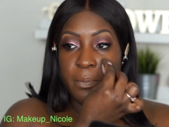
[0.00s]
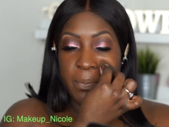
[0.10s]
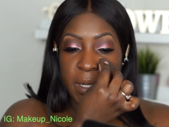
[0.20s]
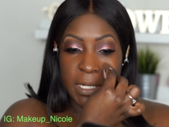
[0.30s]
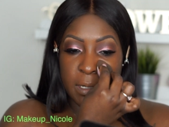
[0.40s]

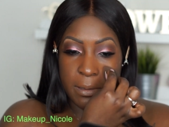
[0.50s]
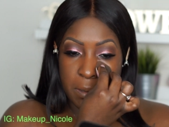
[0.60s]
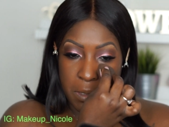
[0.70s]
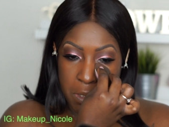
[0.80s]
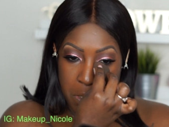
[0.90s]
but
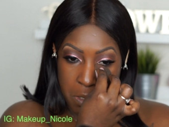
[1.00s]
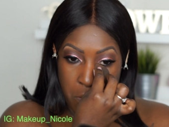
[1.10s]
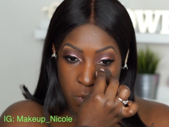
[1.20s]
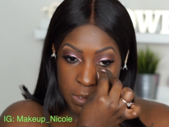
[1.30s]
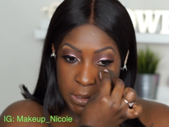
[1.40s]

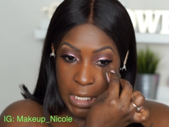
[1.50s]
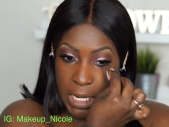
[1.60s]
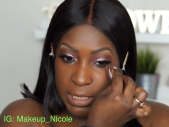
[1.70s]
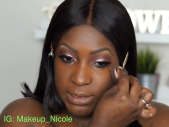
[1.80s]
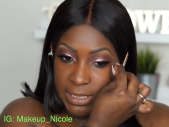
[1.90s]
once it
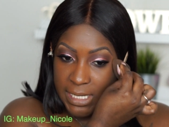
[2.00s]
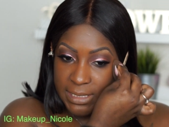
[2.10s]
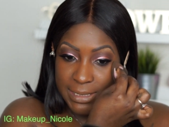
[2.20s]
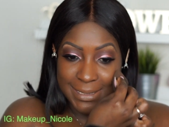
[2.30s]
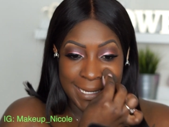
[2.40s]

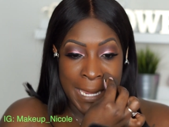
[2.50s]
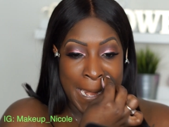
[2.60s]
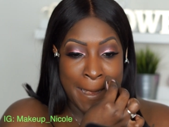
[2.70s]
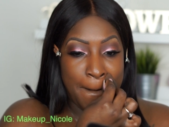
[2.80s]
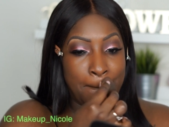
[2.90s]
oxidizes
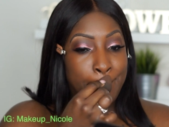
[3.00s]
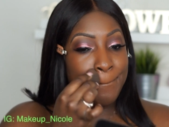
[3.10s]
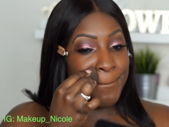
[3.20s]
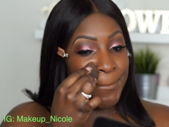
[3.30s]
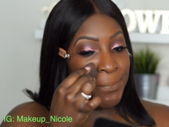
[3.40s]
in
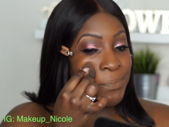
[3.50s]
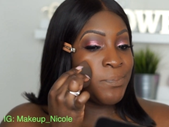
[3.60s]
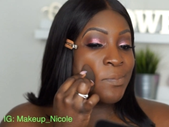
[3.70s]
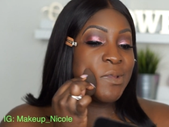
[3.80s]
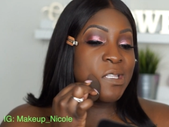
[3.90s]

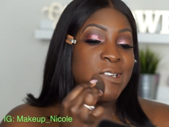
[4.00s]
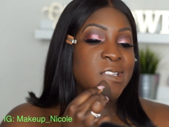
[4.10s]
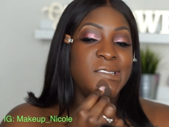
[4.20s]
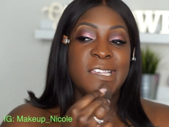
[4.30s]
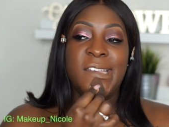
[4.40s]
to the
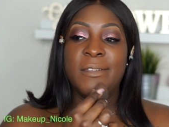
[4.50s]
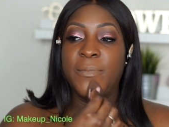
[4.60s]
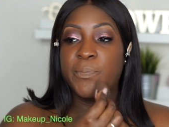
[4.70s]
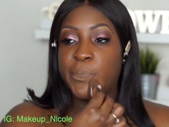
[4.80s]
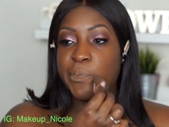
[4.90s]
skin,
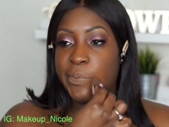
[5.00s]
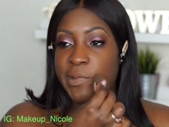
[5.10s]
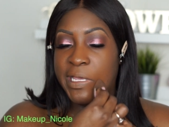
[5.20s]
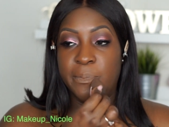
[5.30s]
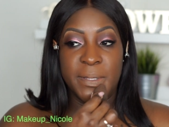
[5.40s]

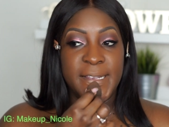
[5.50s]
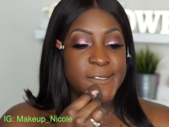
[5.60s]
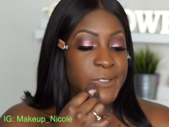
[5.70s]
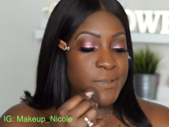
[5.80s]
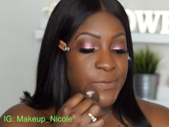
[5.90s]
it
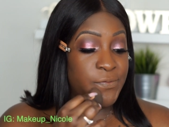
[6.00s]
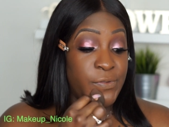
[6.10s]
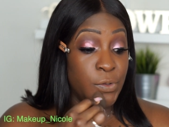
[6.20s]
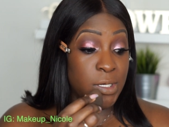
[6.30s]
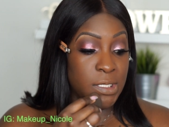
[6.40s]
blends
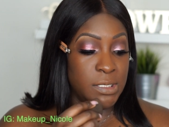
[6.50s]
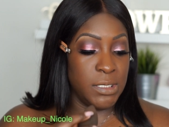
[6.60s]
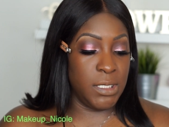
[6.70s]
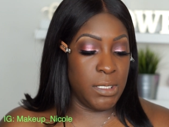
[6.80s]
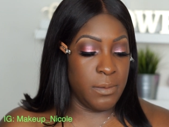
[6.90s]

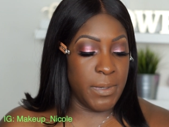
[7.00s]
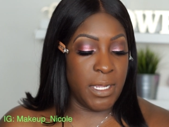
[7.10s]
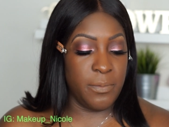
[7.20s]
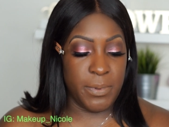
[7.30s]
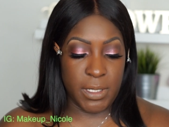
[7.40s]
flawlessly, in my
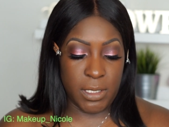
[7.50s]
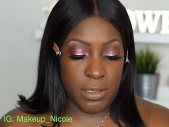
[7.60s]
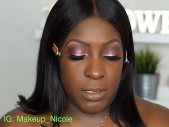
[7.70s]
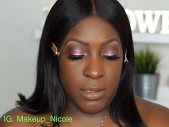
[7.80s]
opinion.